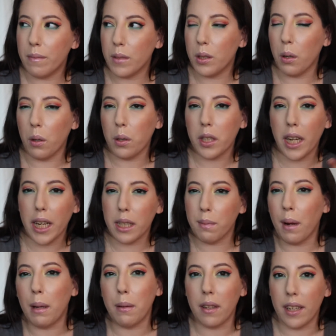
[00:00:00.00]
Dolce is
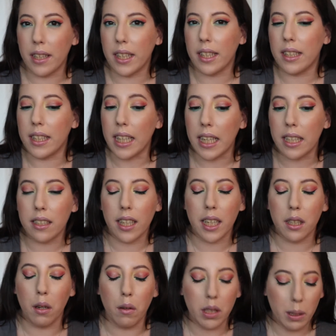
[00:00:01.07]
probably like the least like
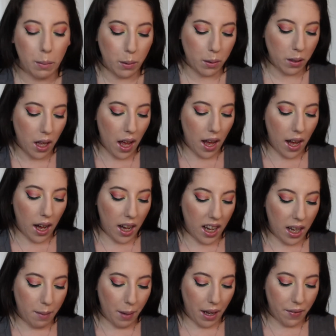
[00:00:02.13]
noticeable.
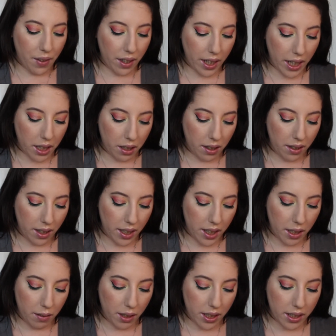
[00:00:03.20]
Um, I feel like
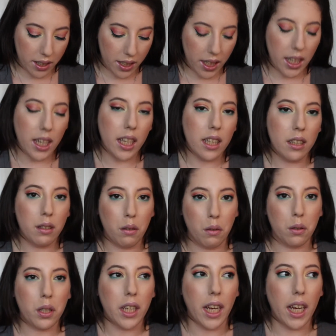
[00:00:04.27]
you can see
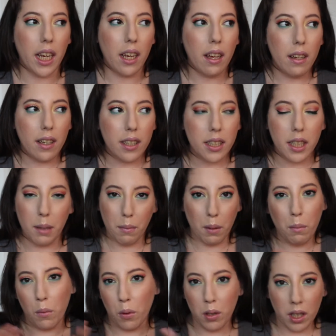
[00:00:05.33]
Dolce
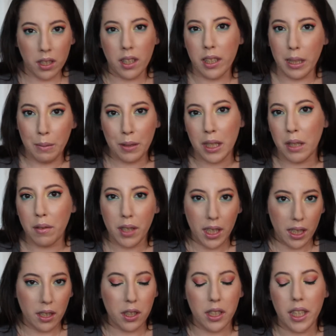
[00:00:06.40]
shimmer more on the lips than you
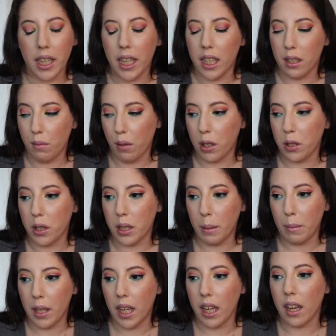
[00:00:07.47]
can on just a hand swatch or
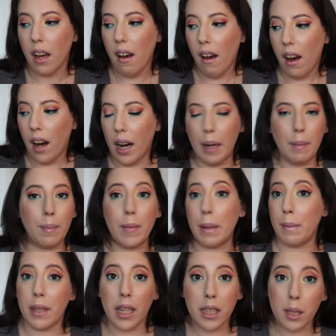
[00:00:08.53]
something. Um,
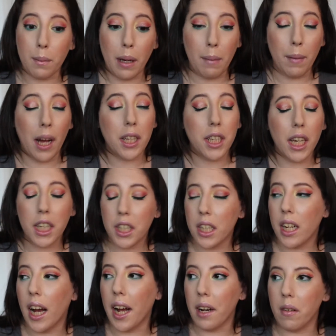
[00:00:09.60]
maybe that's just my
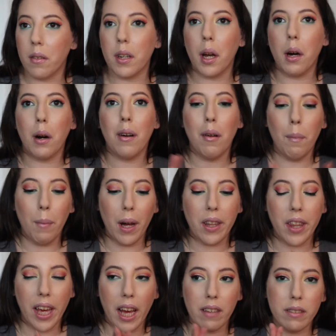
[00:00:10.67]
imagination, I don't know.
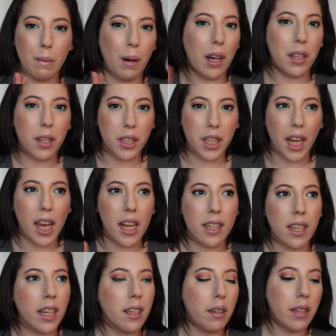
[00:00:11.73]
But they have some other
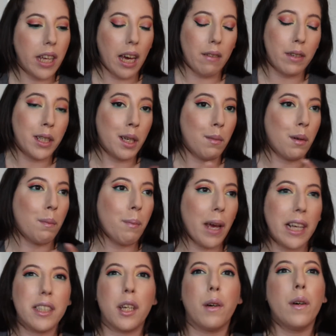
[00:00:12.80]
shades. I know they have a shimmer
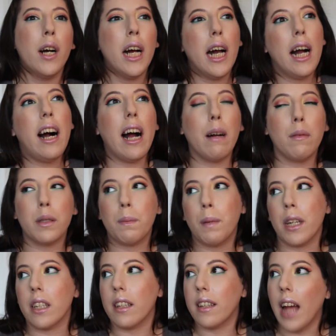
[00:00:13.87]
Basil. I almost
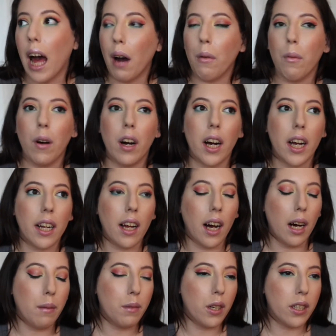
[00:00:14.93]
picked that one.
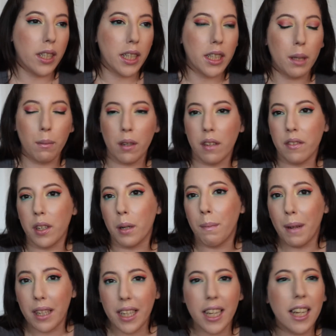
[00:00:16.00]
Um, there's a shimmer of their
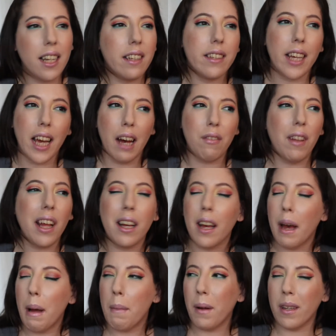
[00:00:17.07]
Patina. They have like
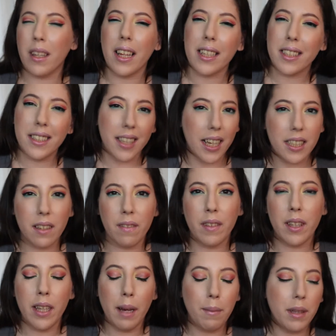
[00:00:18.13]
probably like six
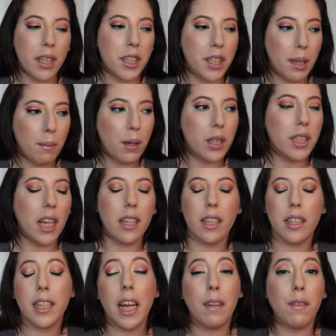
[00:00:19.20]
of them in the shimmers, and
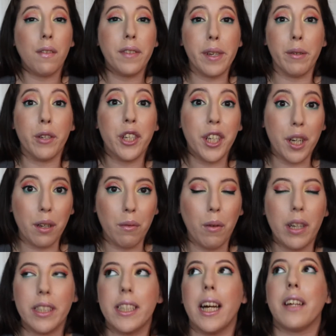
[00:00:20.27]
then they have a few sheer ones.